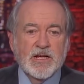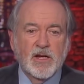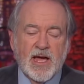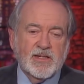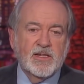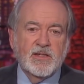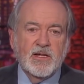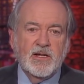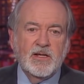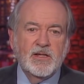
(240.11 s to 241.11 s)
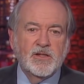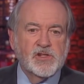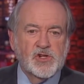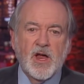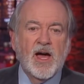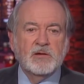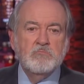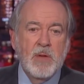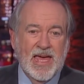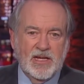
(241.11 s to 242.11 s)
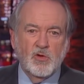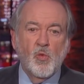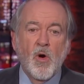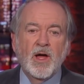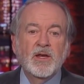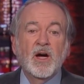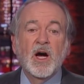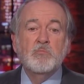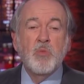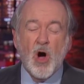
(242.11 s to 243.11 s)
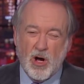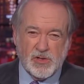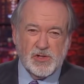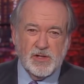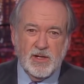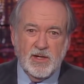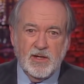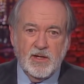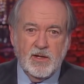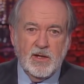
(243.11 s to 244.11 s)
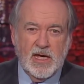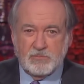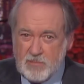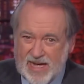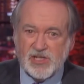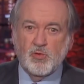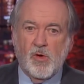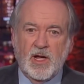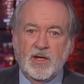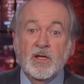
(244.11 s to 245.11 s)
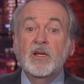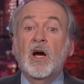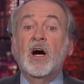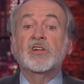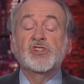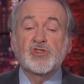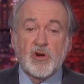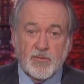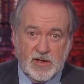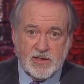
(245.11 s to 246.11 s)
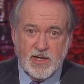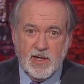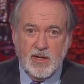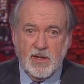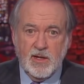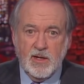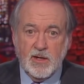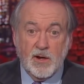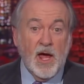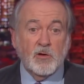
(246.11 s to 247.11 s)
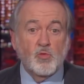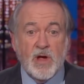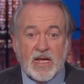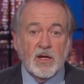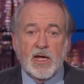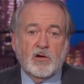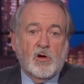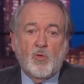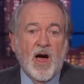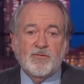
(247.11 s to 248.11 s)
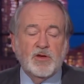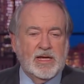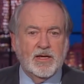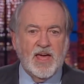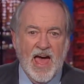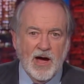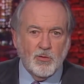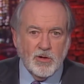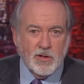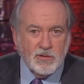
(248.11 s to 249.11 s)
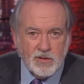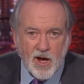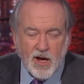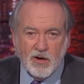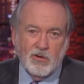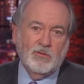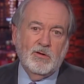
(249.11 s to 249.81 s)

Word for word: elected does not make one a boss, it makes one a servant. Now, not a weakling or a waffling coward, no.